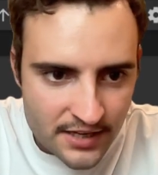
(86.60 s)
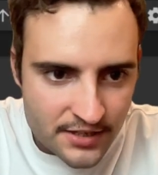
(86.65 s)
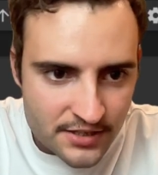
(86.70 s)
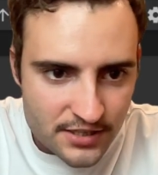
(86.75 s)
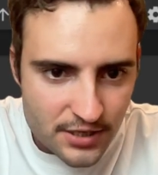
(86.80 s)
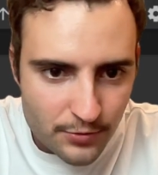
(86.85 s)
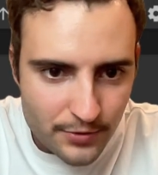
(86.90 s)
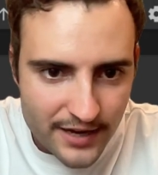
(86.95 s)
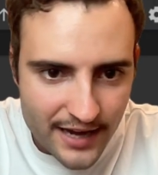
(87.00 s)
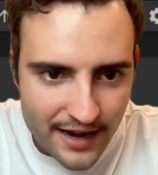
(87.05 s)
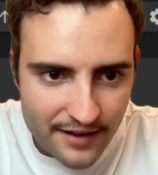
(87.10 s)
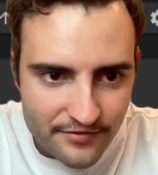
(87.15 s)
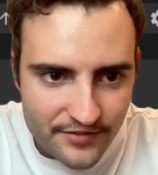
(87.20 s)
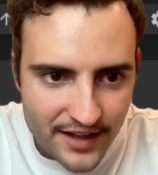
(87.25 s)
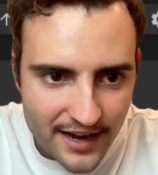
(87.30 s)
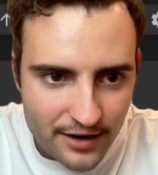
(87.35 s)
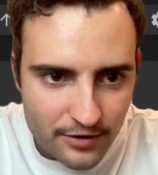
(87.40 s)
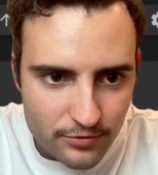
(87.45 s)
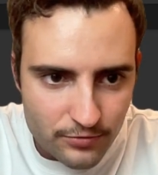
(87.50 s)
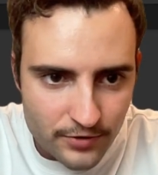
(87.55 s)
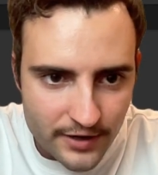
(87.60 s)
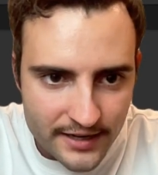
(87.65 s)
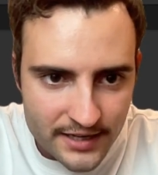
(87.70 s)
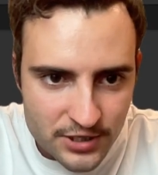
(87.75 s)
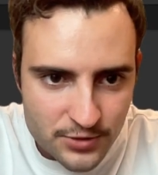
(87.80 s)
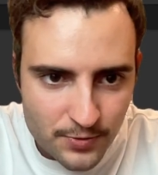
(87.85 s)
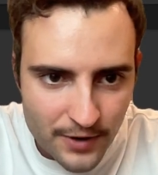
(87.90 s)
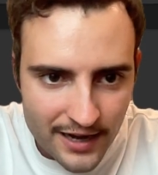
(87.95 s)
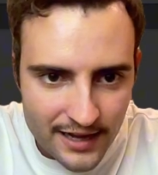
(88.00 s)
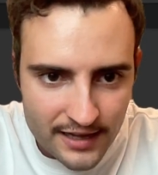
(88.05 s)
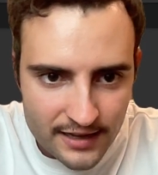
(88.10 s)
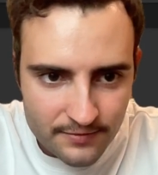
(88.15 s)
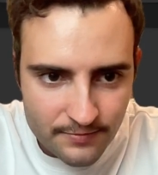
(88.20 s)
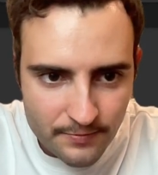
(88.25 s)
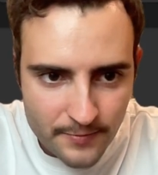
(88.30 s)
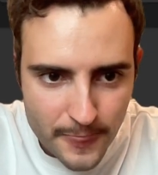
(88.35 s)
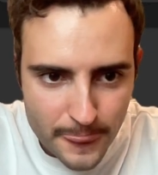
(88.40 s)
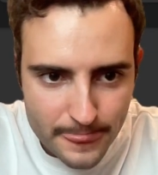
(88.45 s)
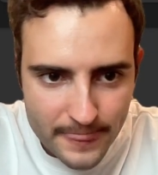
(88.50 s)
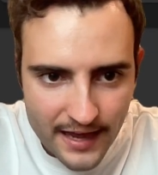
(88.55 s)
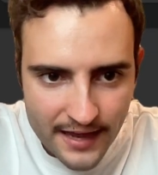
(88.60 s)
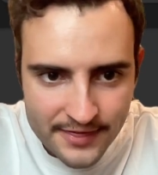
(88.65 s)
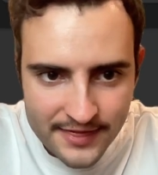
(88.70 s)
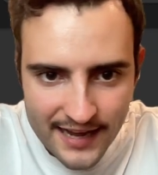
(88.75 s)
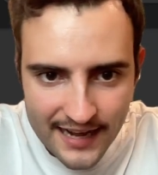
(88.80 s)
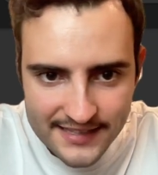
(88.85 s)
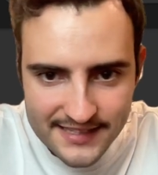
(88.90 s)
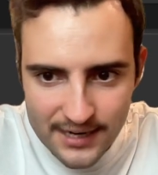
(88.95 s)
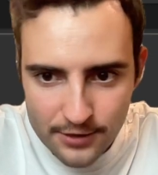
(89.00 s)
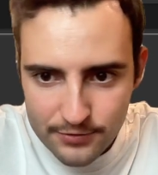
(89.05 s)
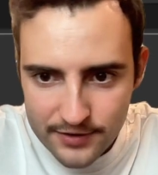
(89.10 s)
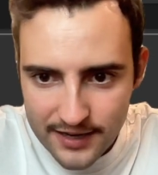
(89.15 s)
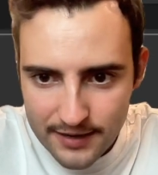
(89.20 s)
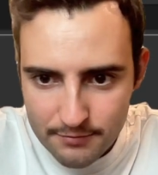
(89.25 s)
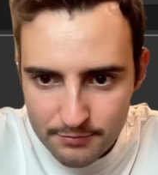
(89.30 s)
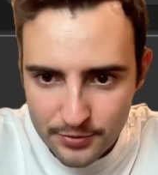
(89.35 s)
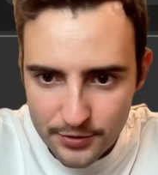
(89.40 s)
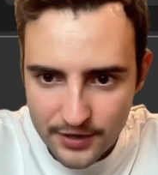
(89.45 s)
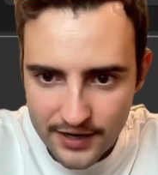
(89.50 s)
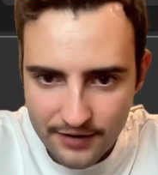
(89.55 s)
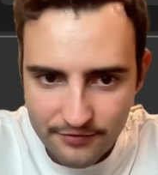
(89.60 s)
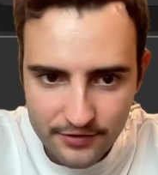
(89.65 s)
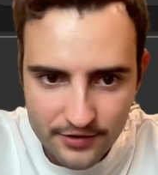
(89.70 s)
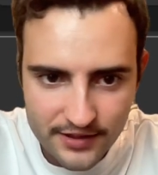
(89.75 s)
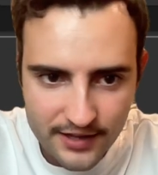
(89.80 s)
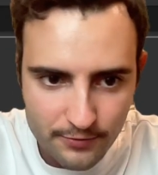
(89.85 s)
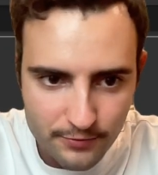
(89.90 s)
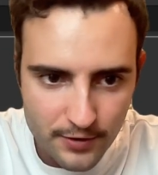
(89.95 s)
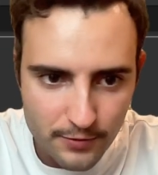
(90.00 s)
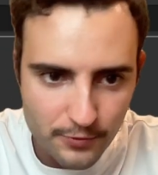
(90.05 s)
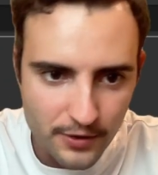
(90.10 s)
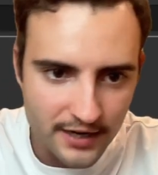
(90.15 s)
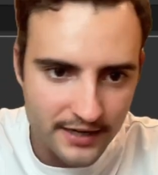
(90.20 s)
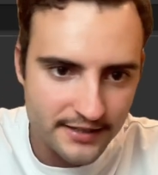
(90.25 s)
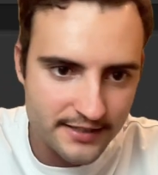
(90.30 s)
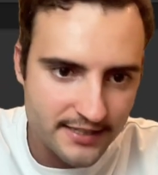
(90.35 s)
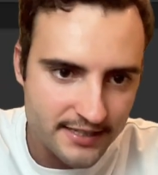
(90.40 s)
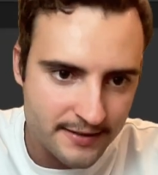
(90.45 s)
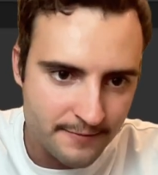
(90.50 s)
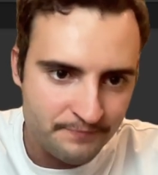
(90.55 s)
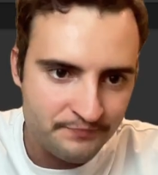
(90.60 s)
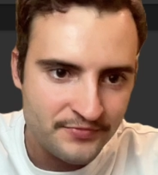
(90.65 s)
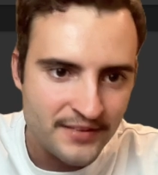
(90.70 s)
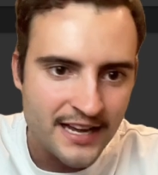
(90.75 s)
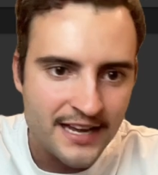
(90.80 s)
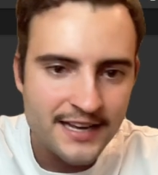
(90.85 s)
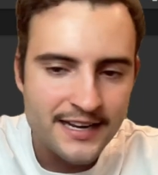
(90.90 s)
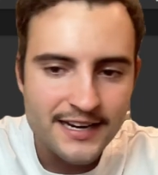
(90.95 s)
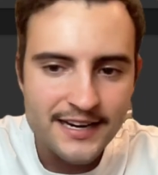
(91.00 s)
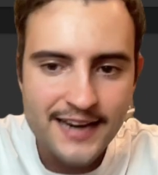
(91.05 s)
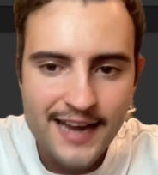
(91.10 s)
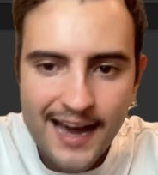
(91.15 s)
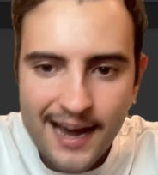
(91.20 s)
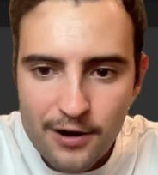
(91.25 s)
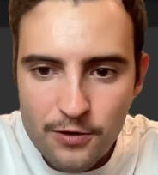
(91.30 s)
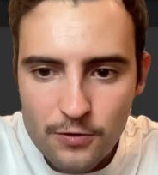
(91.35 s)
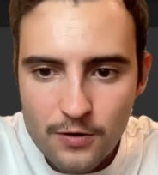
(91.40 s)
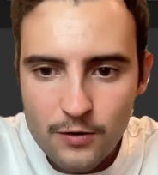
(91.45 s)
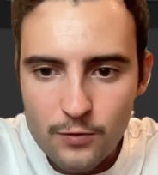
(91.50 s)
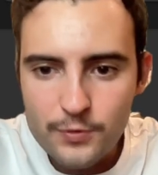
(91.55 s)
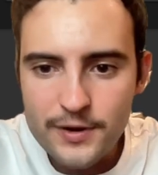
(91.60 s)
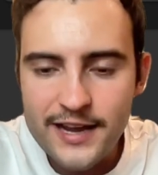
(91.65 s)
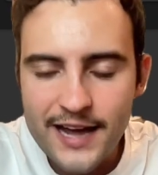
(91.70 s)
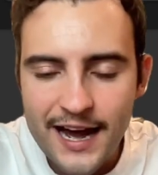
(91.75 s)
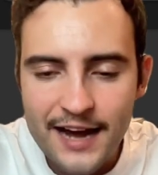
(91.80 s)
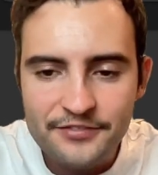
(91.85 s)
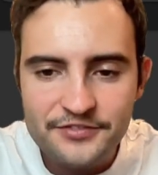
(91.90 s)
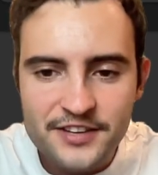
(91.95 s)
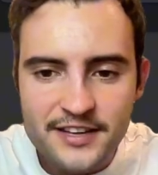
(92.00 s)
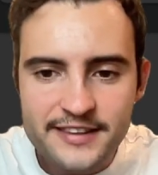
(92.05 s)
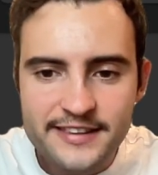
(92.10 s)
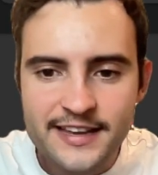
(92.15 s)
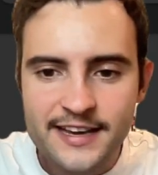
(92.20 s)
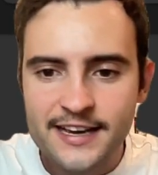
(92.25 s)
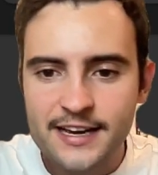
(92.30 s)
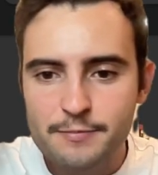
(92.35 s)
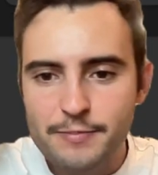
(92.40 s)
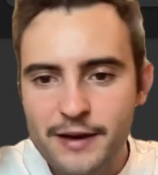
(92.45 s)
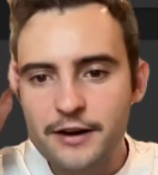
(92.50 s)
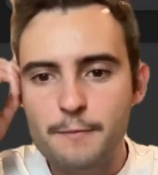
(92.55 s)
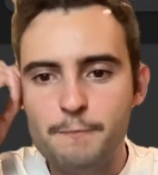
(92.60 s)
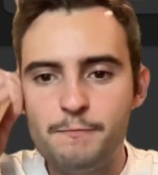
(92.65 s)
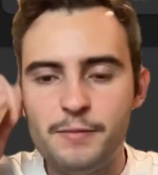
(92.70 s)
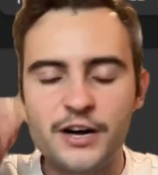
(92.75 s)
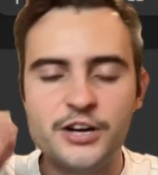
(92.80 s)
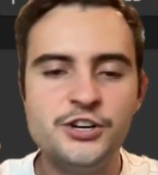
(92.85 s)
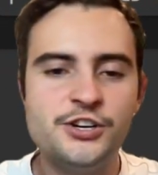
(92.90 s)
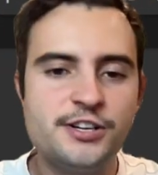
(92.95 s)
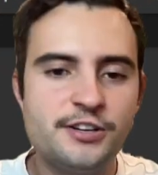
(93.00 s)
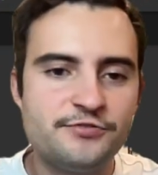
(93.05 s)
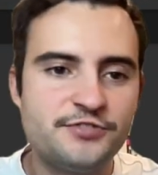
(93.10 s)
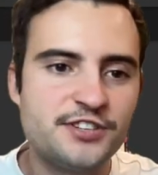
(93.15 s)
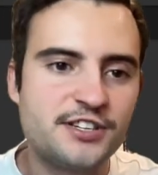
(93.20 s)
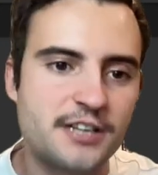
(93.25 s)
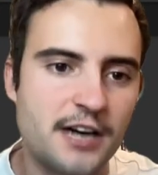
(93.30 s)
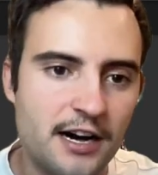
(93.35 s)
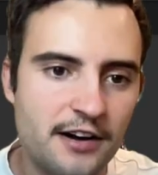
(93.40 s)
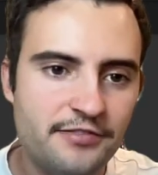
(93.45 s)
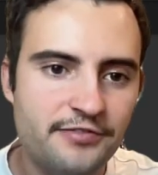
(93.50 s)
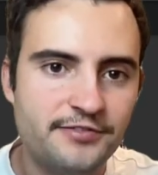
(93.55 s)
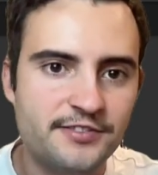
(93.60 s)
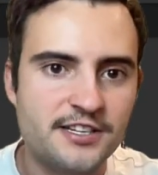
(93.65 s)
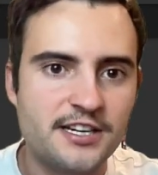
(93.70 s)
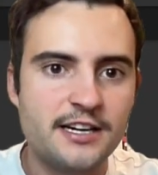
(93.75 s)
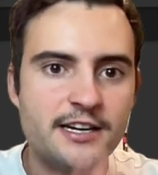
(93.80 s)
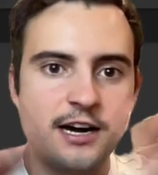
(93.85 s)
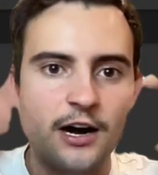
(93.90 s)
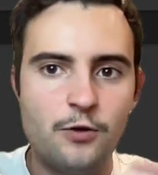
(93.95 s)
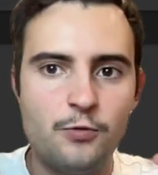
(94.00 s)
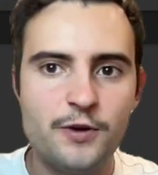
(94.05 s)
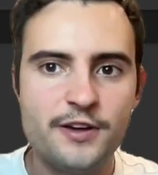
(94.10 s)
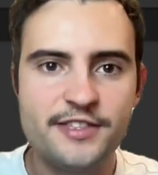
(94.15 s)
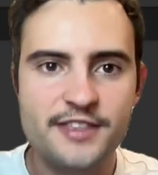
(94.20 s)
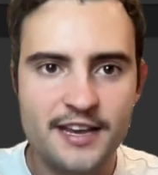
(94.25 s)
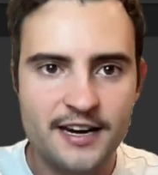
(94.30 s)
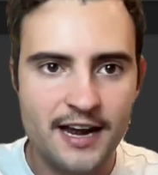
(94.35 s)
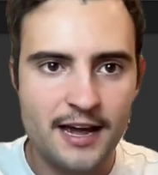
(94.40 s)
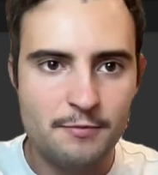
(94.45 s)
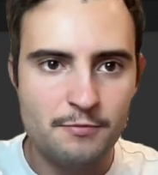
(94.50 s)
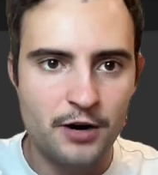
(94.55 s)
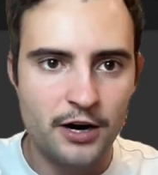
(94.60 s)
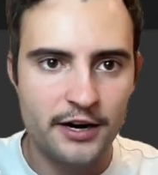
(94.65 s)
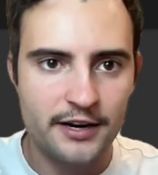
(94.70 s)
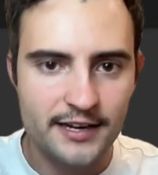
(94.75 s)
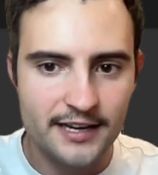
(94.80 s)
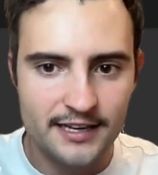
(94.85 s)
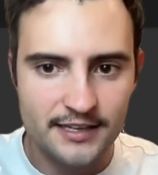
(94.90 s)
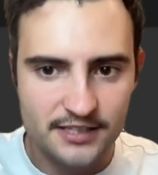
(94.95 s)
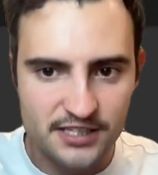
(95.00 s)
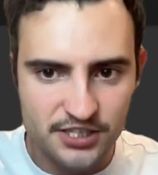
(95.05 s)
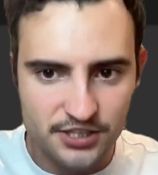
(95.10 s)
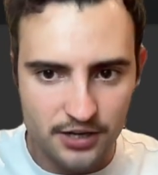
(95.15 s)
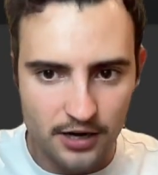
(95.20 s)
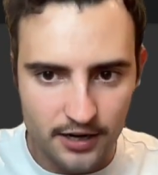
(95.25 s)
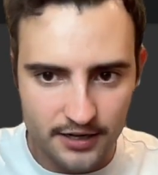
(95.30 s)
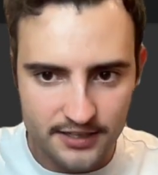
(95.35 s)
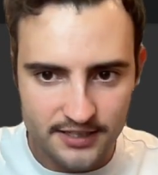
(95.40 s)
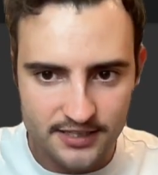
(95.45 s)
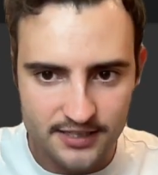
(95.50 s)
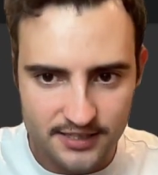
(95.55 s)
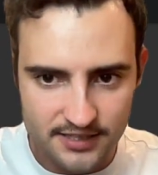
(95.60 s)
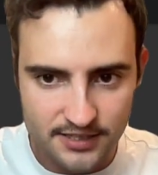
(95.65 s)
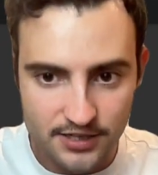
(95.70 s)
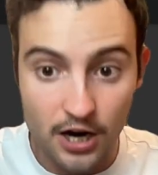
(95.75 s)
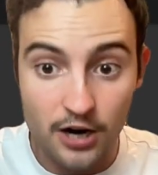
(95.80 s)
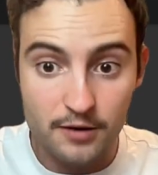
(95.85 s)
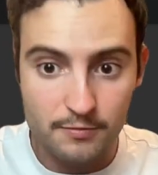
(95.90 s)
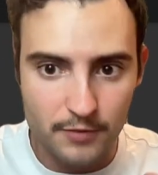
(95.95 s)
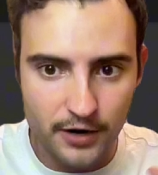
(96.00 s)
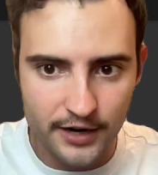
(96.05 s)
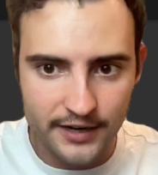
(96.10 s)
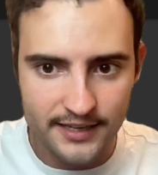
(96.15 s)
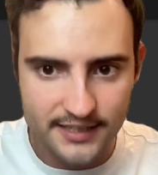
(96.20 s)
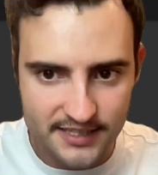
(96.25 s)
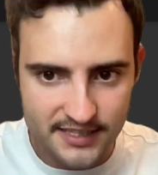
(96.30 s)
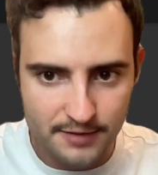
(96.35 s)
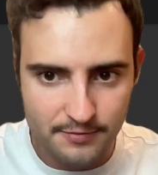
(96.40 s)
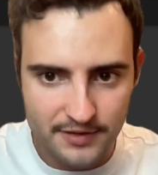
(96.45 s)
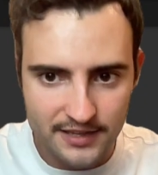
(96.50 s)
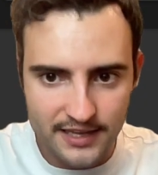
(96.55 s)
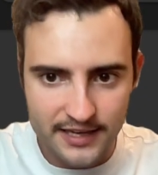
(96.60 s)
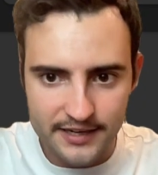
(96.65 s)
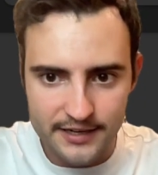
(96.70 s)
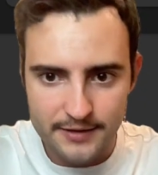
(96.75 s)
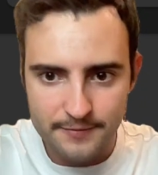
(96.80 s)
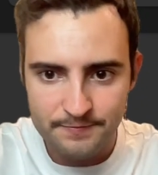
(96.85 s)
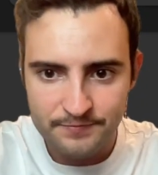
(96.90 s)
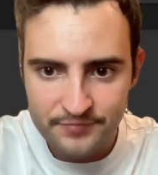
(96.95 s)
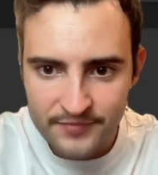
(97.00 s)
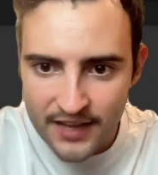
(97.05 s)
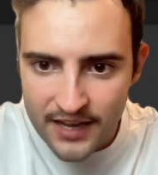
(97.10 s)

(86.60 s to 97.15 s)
So we have that run as well, and that's how we import everything we want. Now we have to think about a bunch of stuff to go within a stock market simulator.